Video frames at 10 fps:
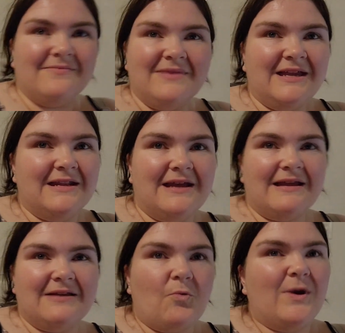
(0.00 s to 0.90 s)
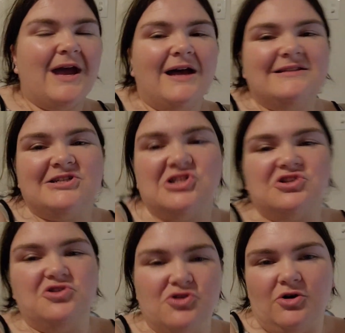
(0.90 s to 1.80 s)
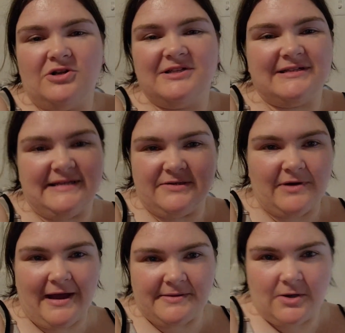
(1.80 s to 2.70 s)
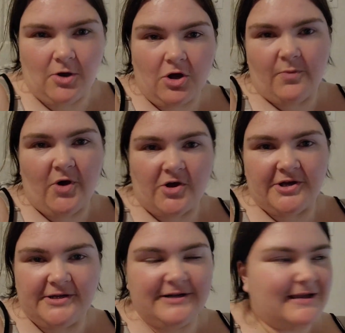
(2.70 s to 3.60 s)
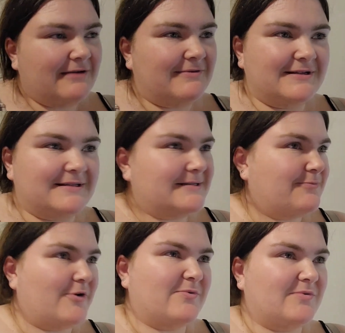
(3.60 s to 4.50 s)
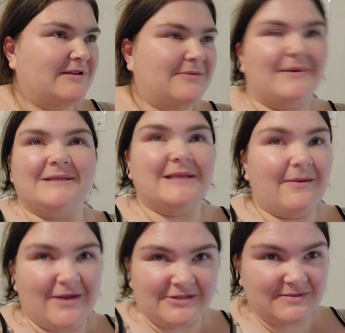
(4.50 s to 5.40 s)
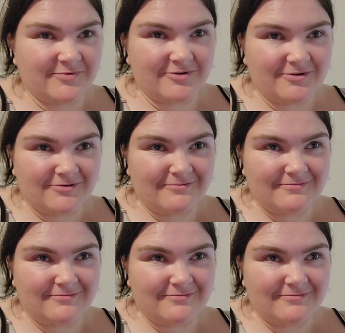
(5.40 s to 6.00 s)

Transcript: I mean, we can't just not disregard the cock pocket. It was probably the best thing about this book.